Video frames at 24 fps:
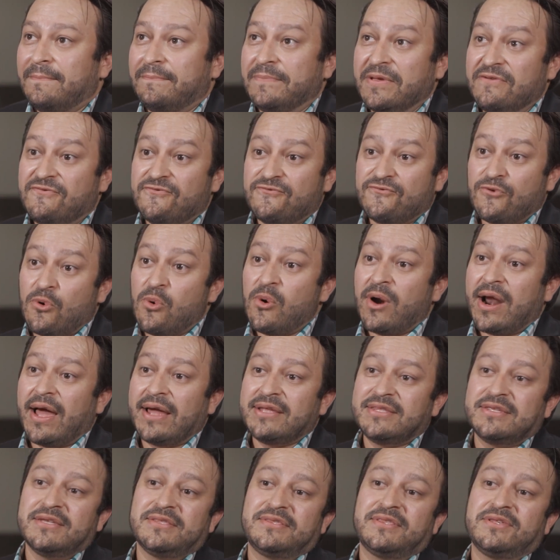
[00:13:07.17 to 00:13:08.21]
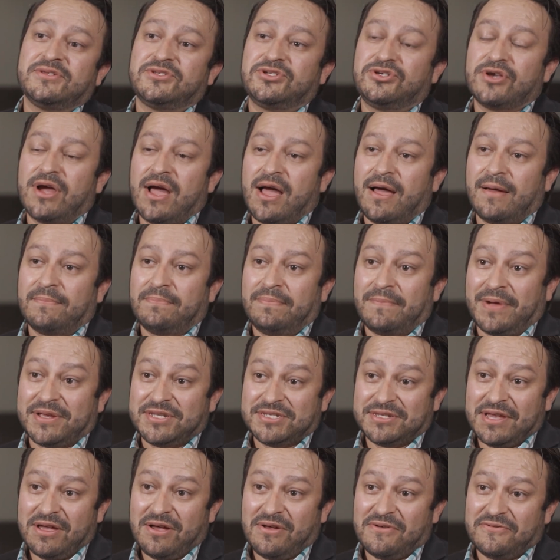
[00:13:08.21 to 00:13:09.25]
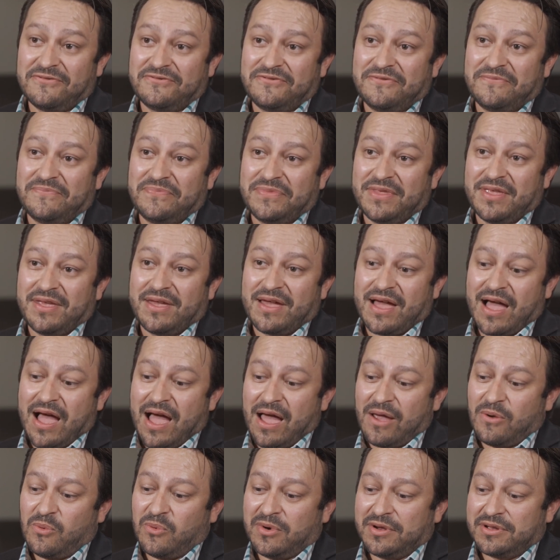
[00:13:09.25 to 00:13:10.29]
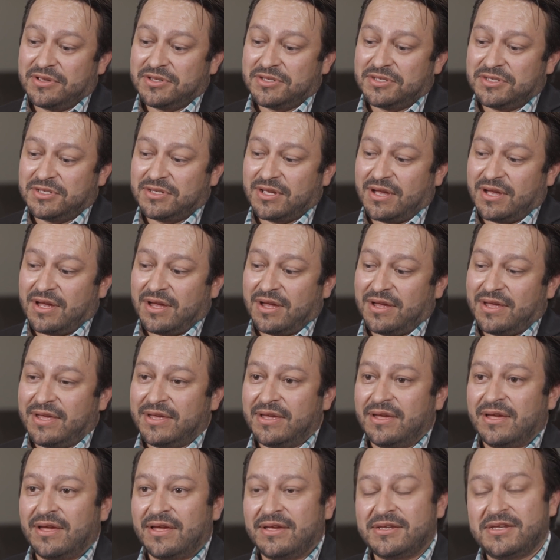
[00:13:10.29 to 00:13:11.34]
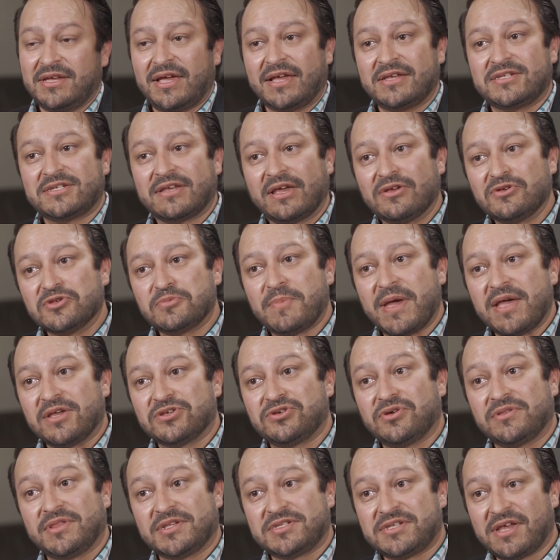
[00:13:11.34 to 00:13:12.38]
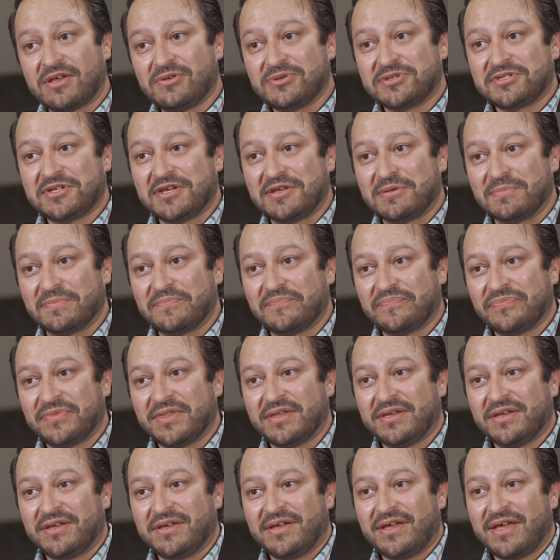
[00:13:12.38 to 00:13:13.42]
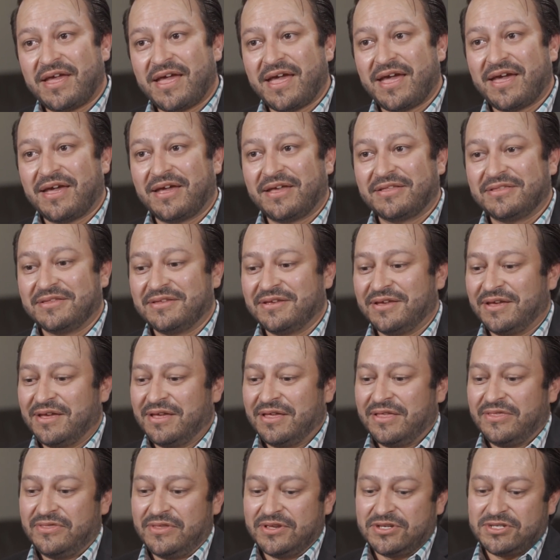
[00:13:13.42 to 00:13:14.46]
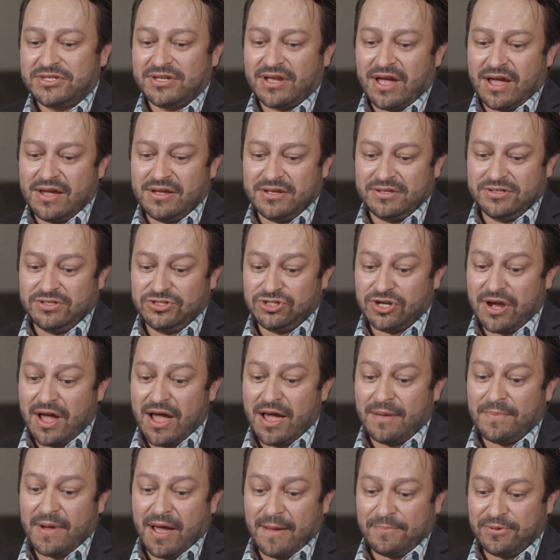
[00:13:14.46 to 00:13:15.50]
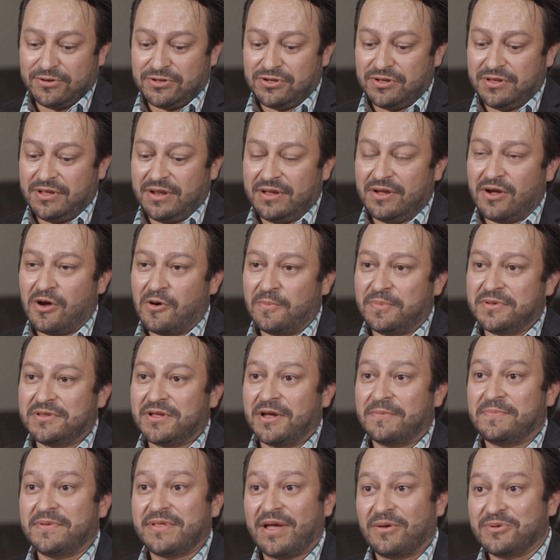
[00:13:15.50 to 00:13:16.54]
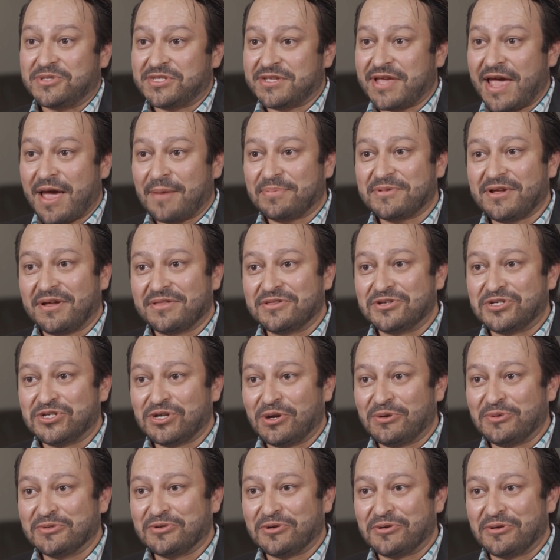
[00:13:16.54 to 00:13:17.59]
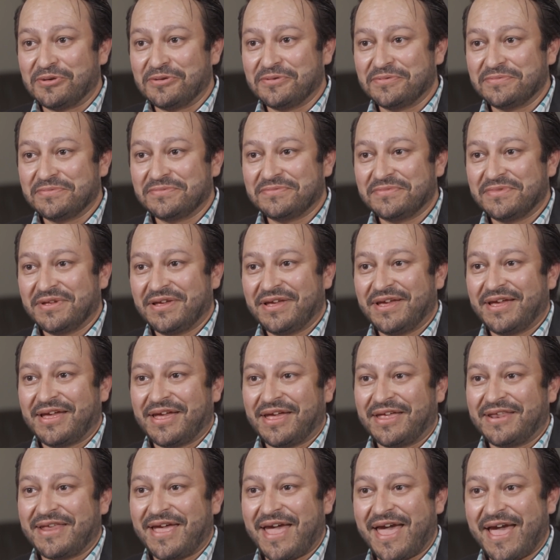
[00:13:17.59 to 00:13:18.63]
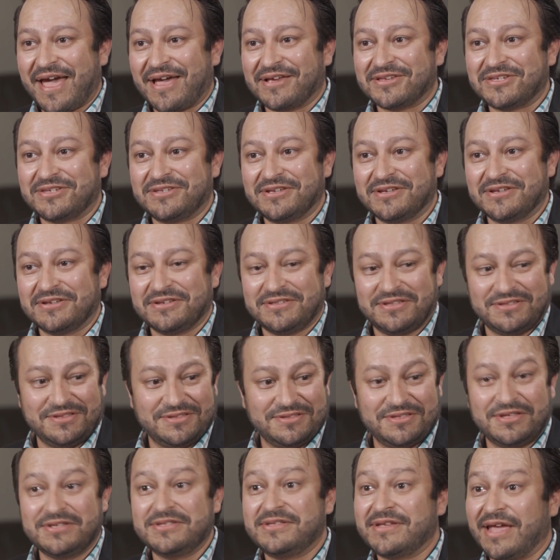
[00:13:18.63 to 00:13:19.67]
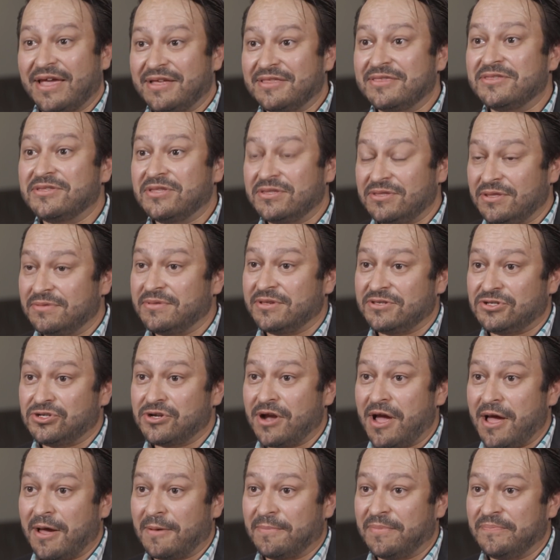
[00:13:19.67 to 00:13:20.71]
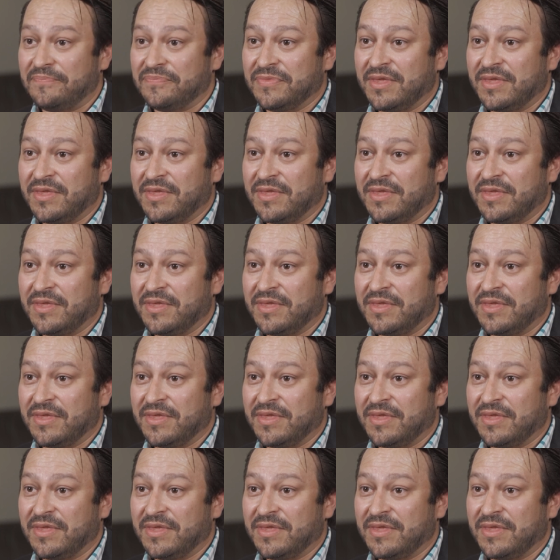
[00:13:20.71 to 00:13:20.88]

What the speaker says: Before I did this job myself, I was a sales manager on the sales team. And this job opportunity opened up, and I was tapped on the shoulder and asked to take this job.